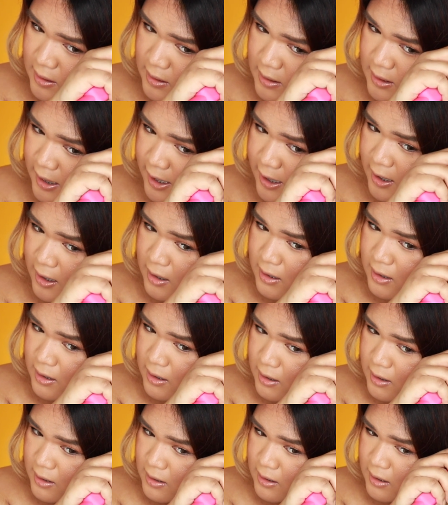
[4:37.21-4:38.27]
Like,
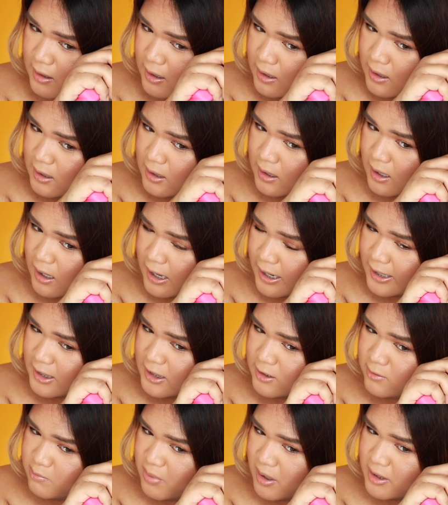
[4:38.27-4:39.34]
I
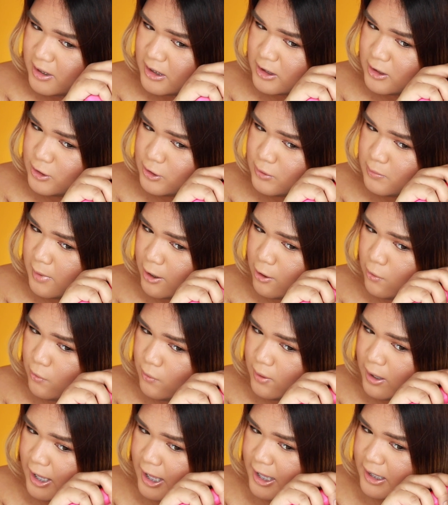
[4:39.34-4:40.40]
can probably do my
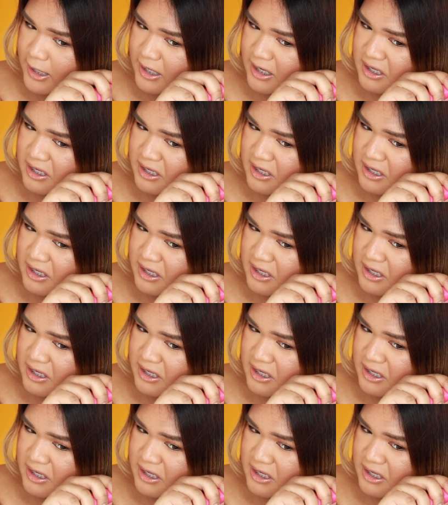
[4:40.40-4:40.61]
whole head